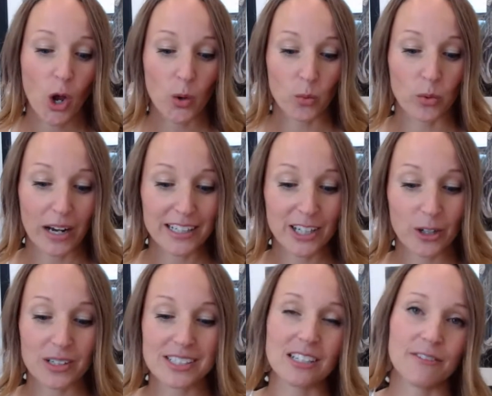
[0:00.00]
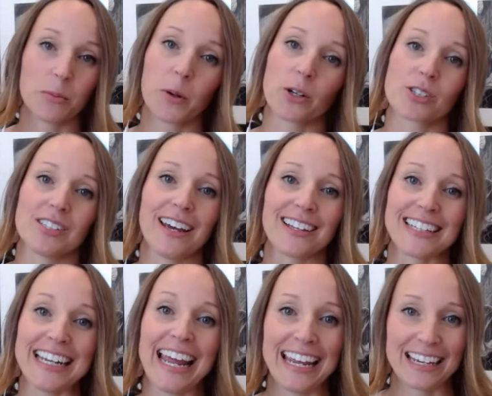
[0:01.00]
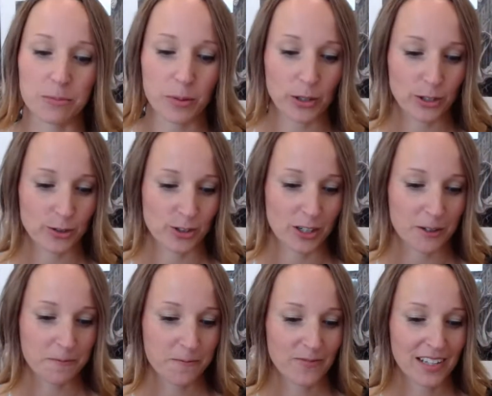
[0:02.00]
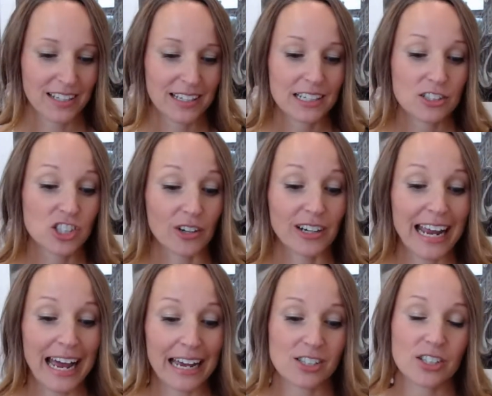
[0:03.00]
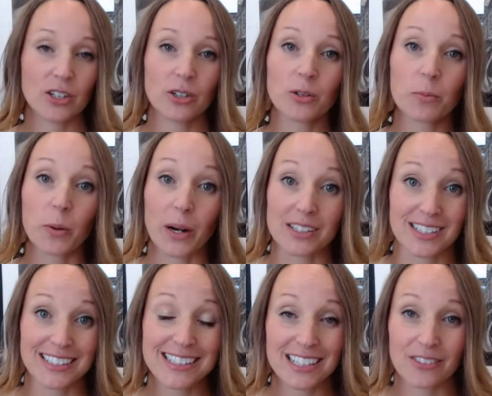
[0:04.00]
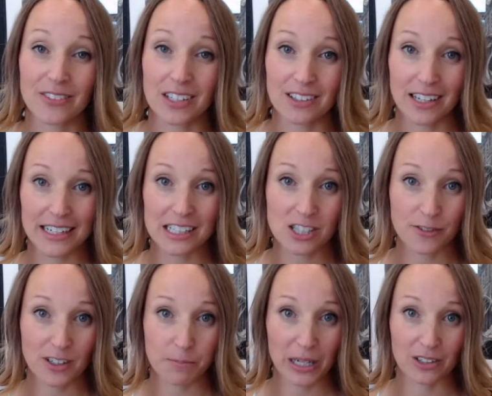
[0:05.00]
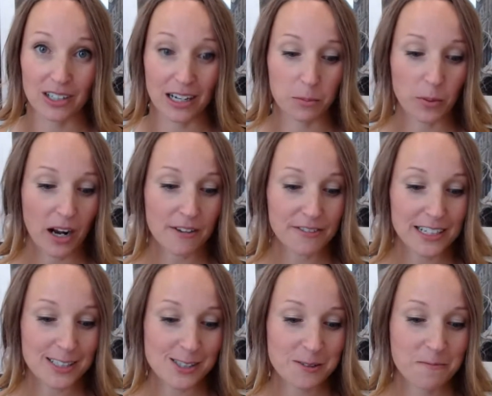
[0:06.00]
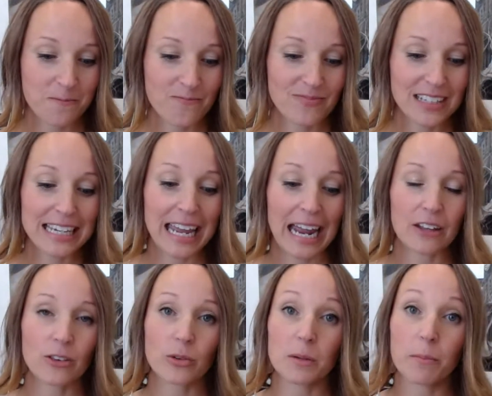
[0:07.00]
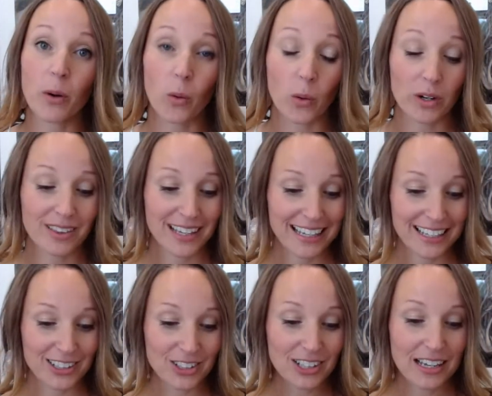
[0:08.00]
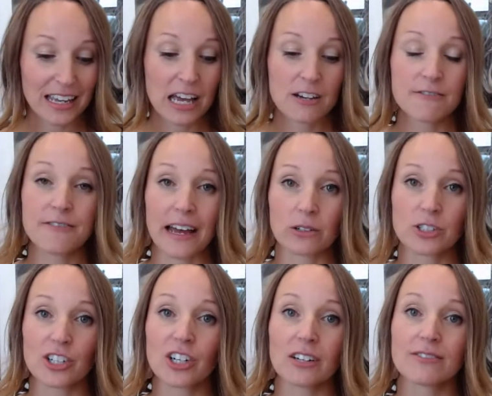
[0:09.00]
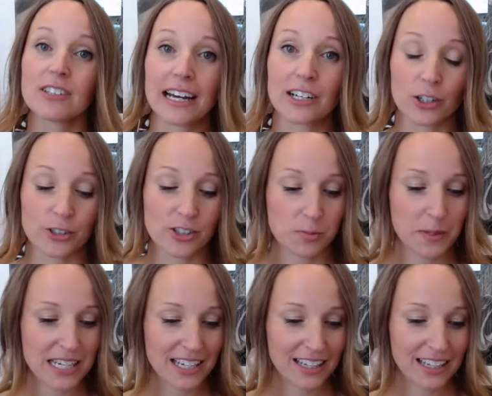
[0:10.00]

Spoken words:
radio and TV personality, and producer. Jerry Askew, president of the Alliance for Better Nonprofits. Catherine Porth Hill, founder of Let Her Speak.